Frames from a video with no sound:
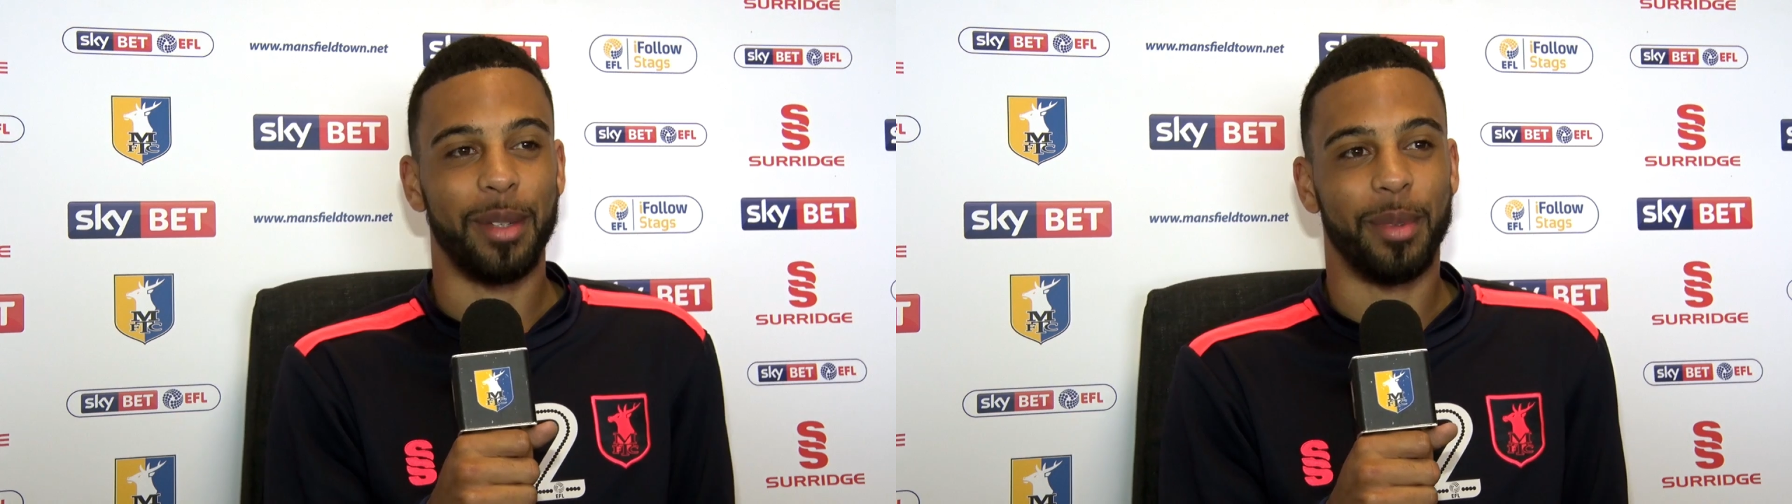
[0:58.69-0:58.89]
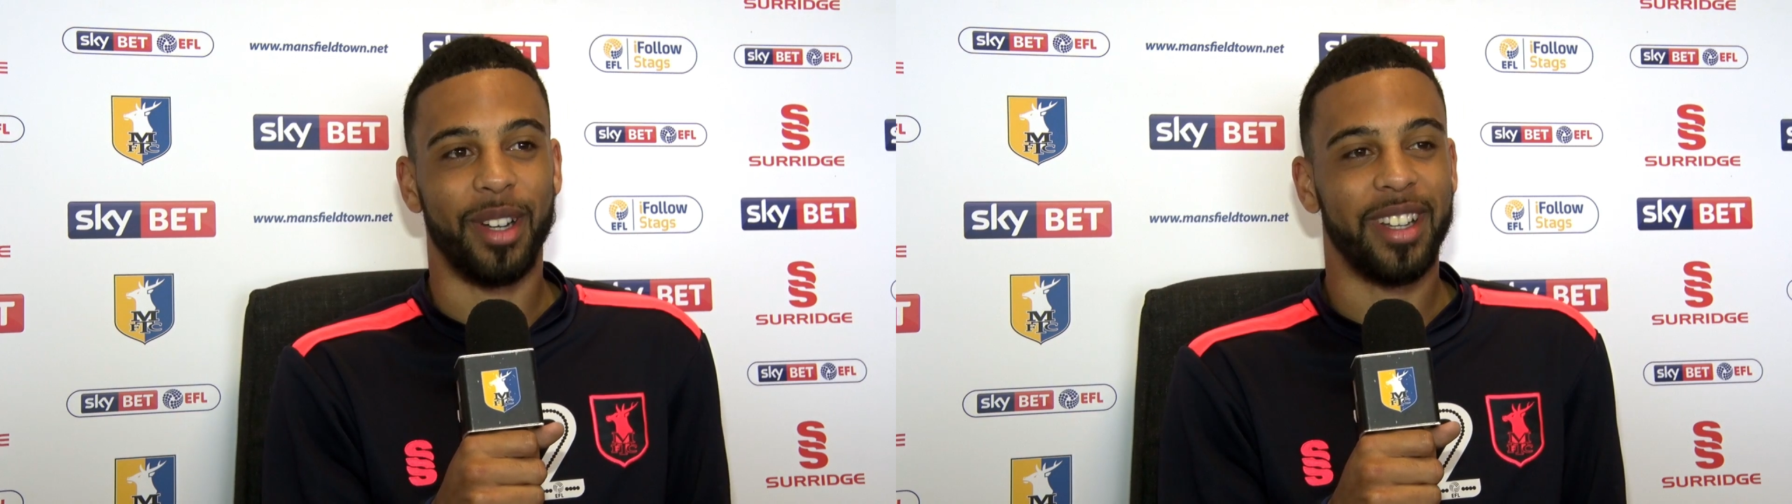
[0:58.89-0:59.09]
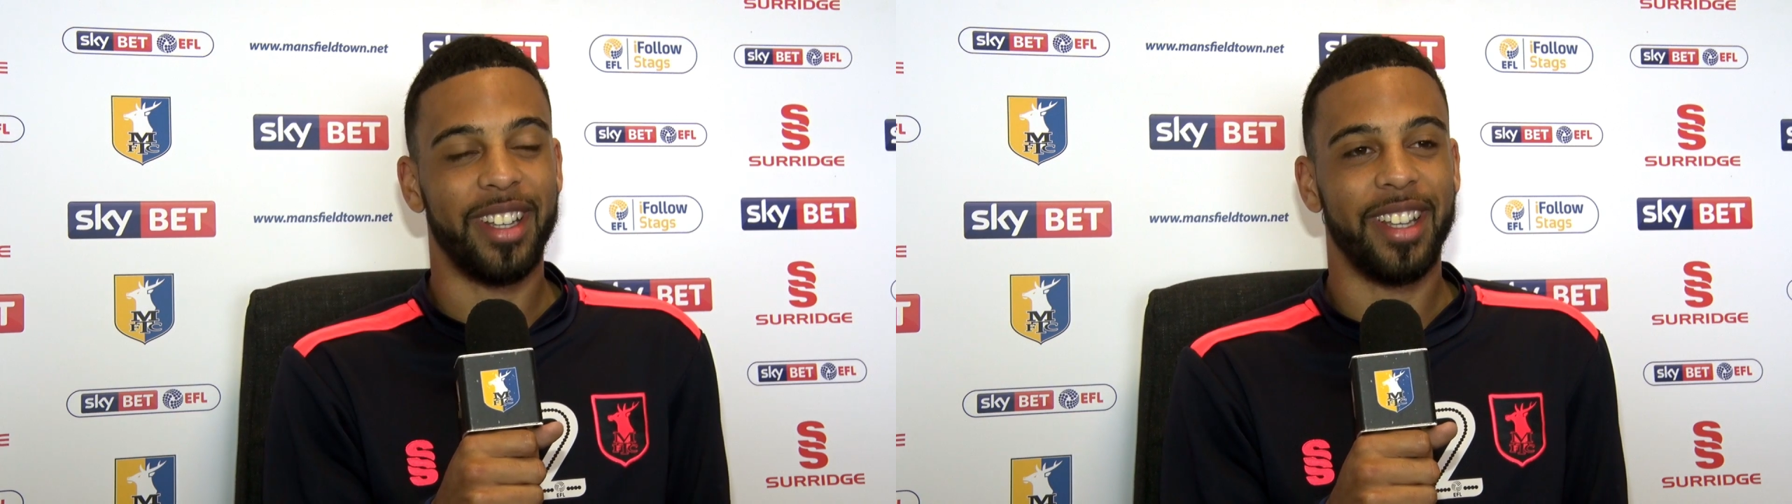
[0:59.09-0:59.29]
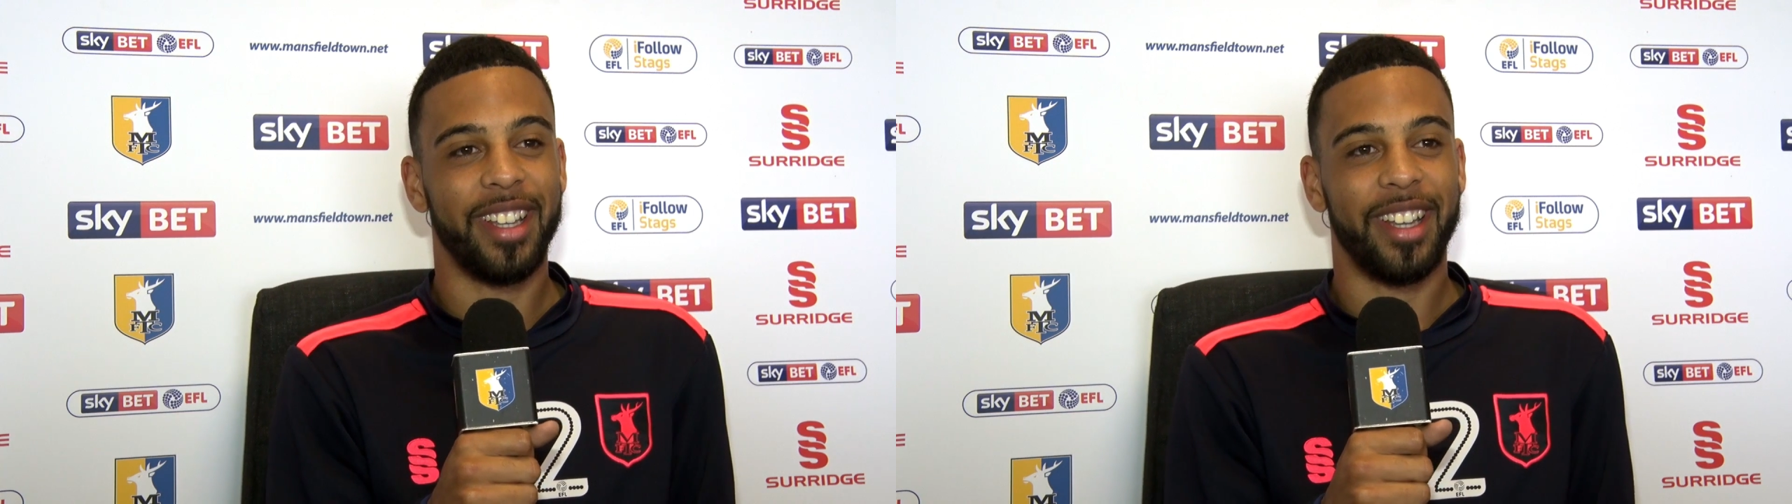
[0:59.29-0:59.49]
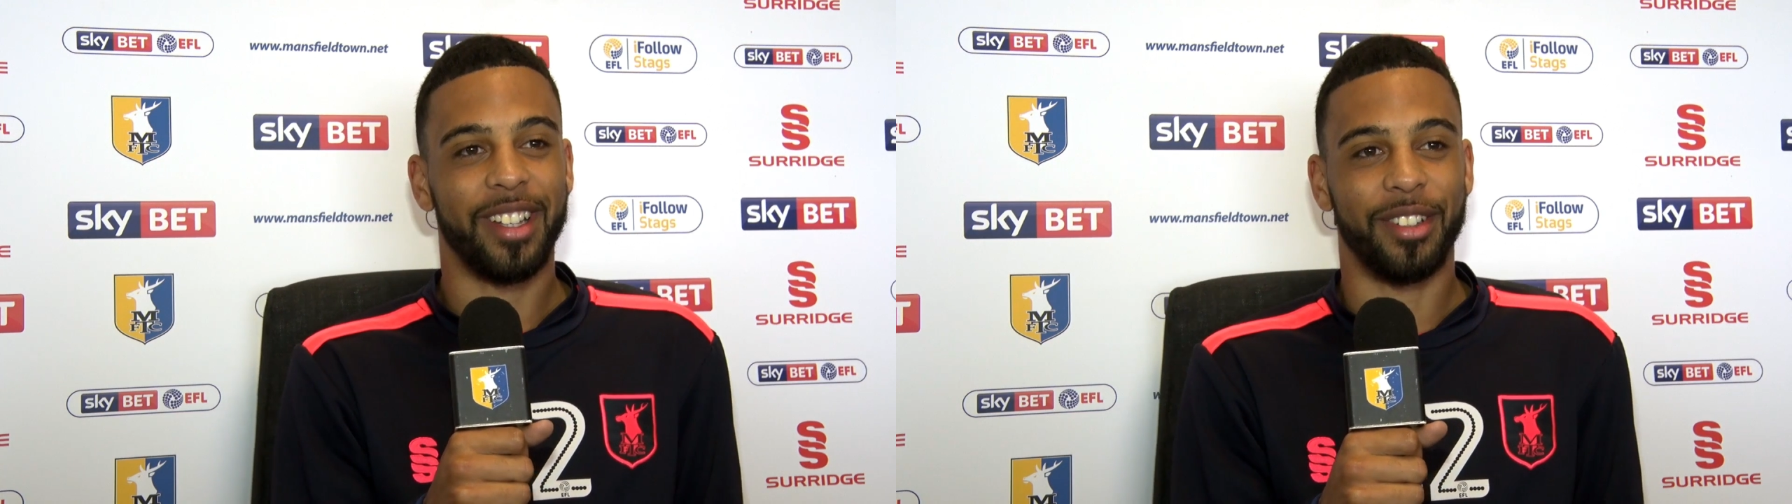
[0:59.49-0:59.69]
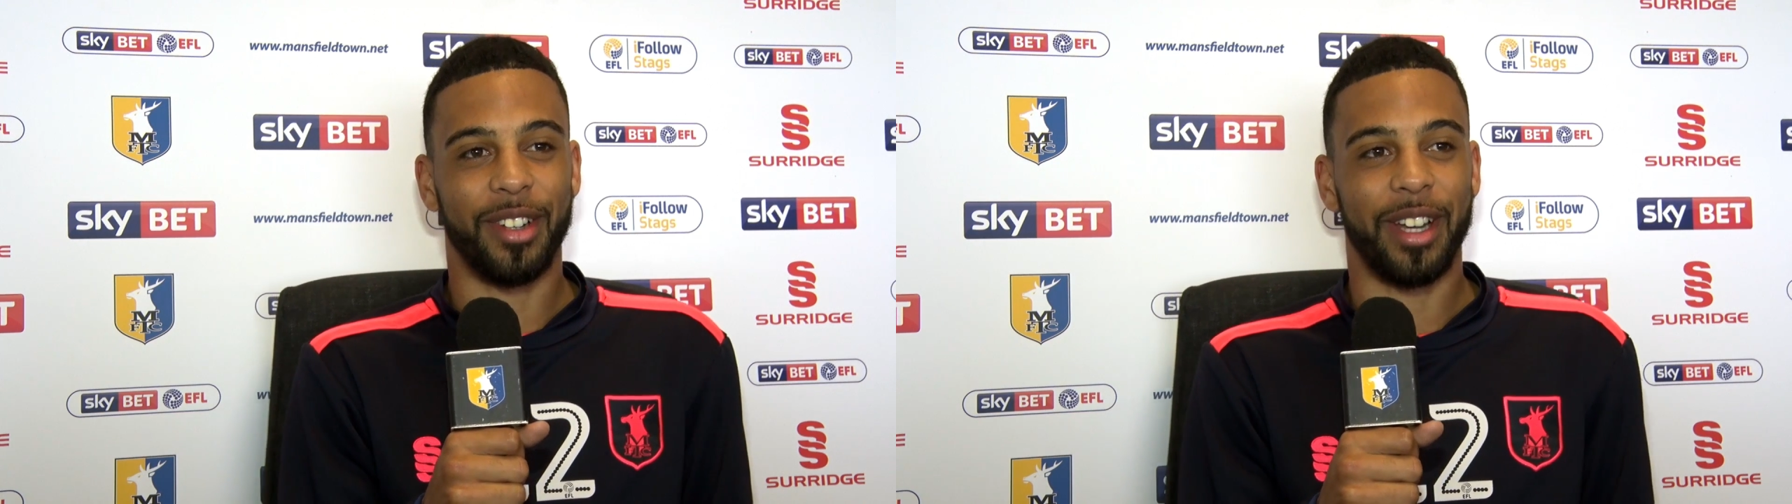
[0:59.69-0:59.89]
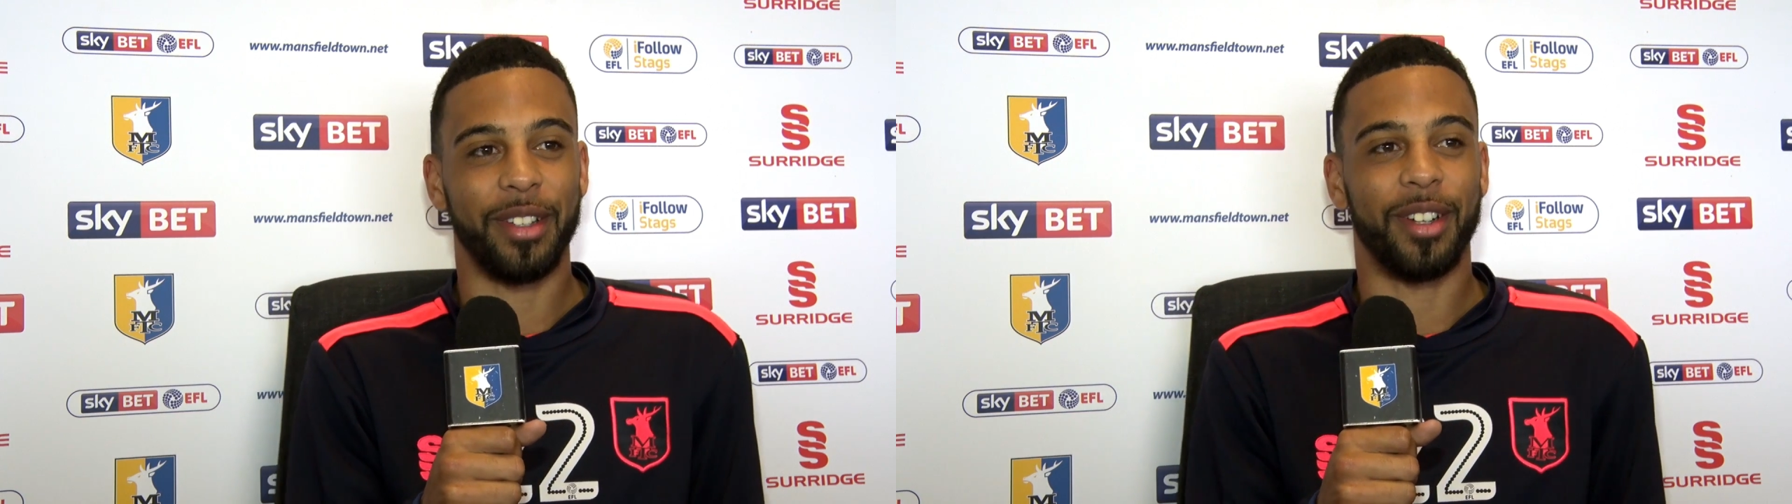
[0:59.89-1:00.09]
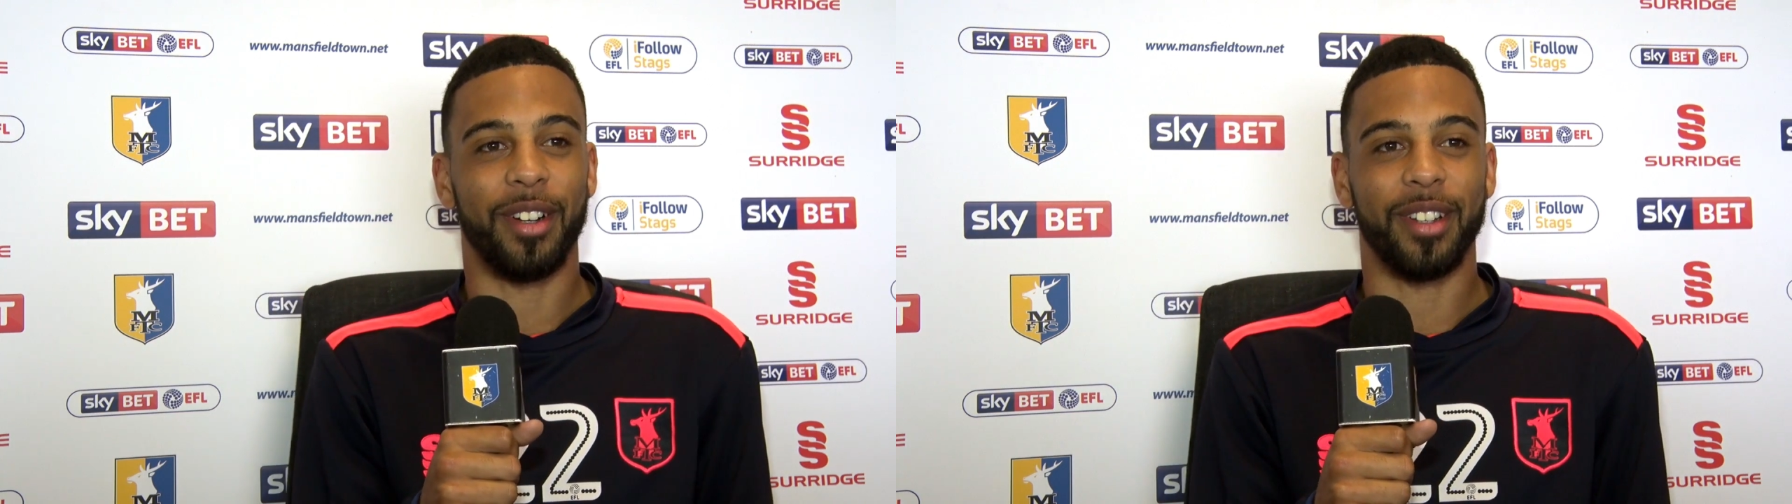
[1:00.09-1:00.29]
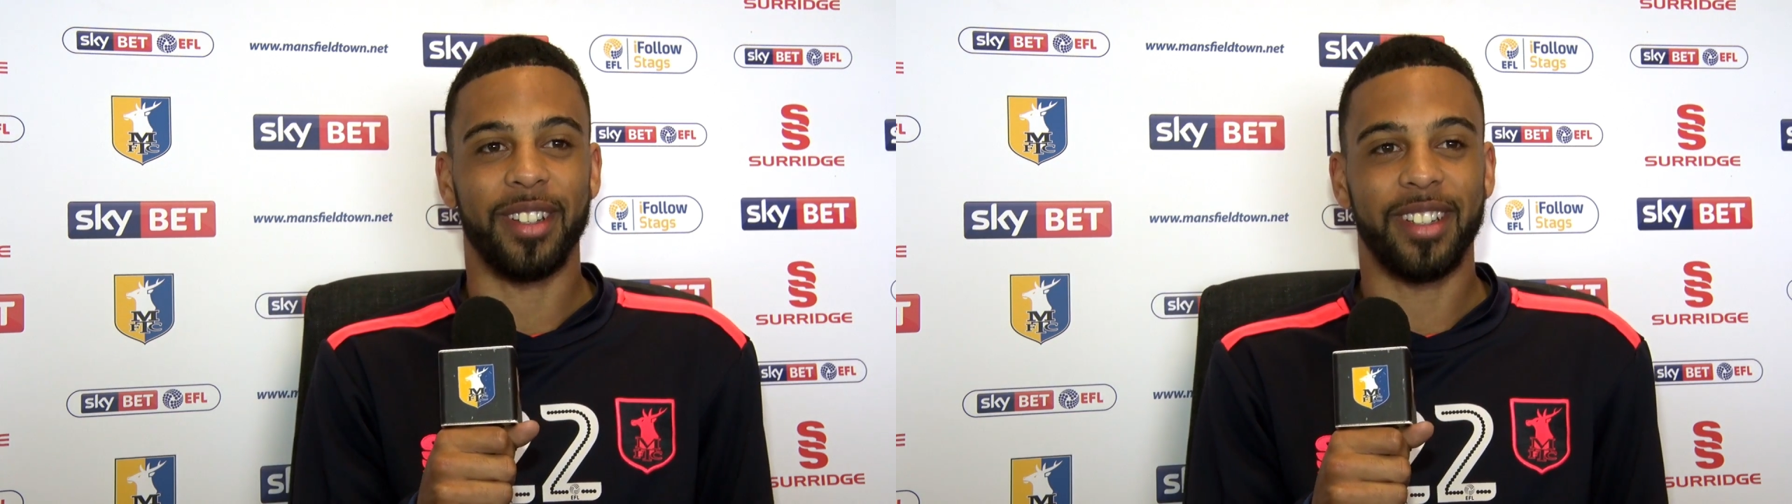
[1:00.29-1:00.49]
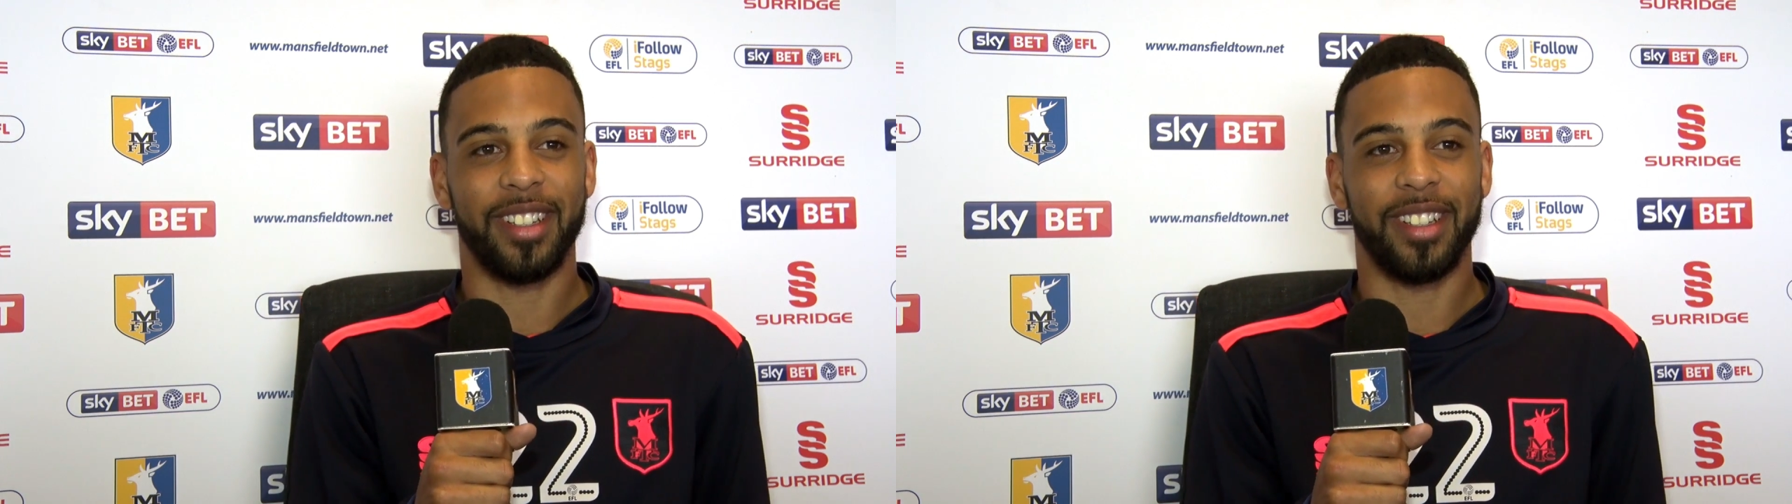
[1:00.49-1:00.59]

but I don't know how he can't